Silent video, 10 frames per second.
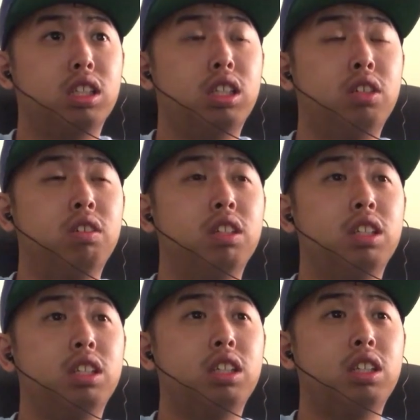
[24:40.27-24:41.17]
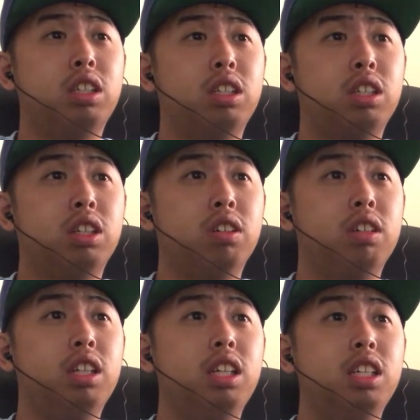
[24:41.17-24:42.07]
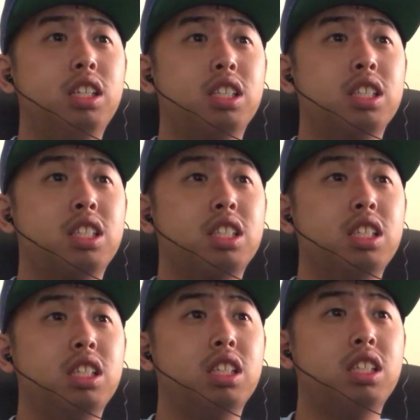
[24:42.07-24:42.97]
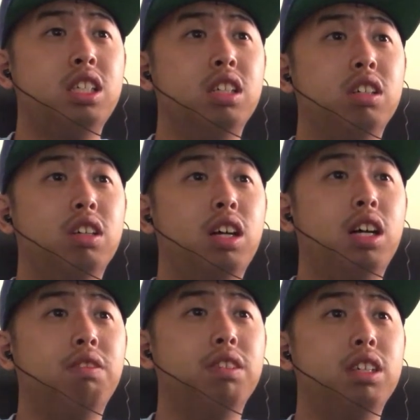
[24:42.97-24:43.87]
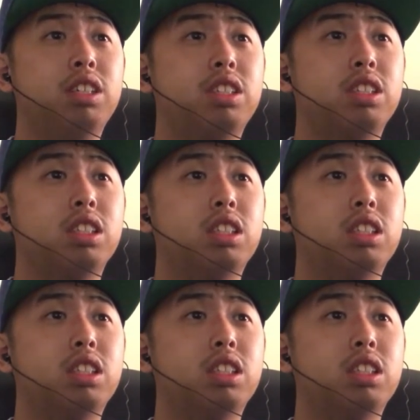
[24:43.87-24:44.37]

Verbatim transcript: Here it is. The CEO office.